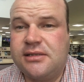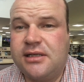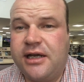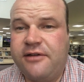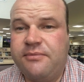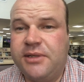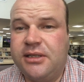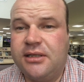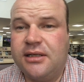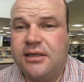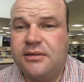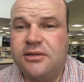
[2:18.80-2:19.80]
I haven't been
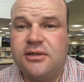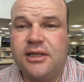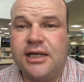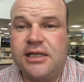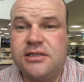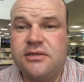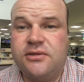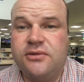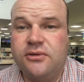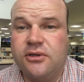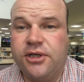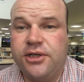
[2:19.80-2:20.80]
to the last
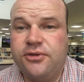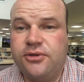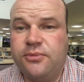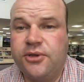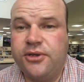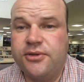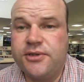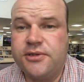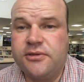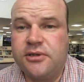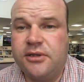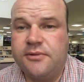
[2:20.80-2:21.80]
two Learning 2.0s.
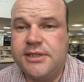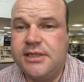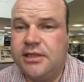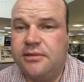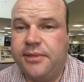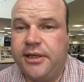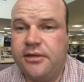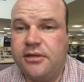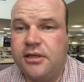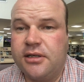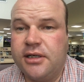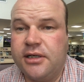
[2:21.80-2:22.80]
So I wasn't in
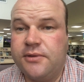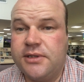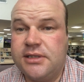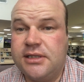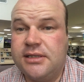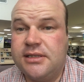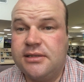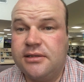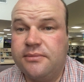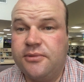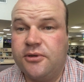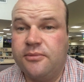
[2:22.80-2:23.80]
Bangkok and I wasn't in
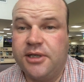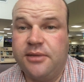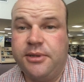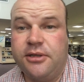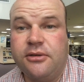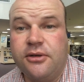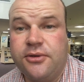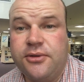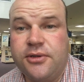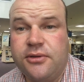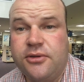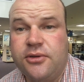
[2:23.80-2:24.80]
Singapore, but I've been
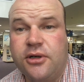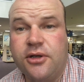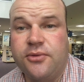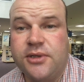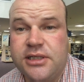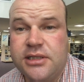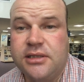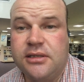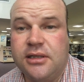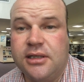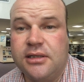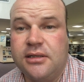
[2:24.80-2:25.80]
to all the ones
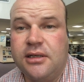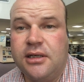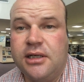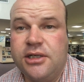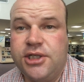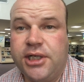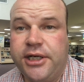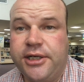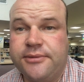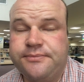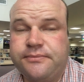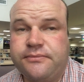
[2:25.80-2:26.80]
in
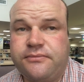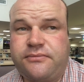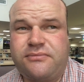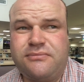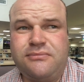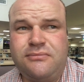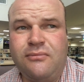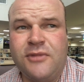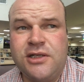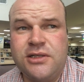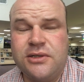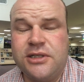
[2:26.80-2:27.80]
China.
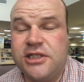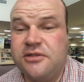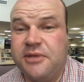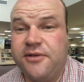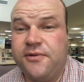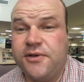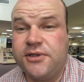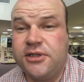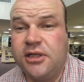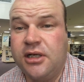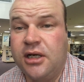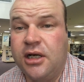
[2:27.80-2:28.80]
So this is my first
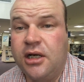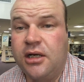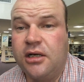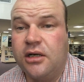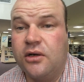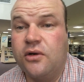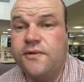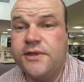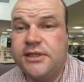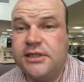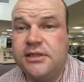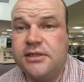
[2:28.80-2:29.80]

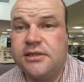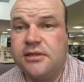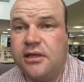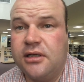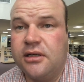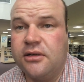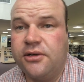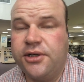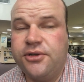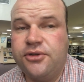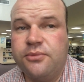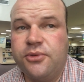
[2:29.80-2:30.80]
overseas
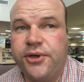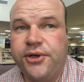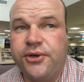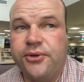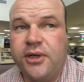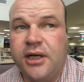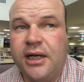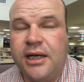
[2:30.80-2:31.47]
Learning 2.0.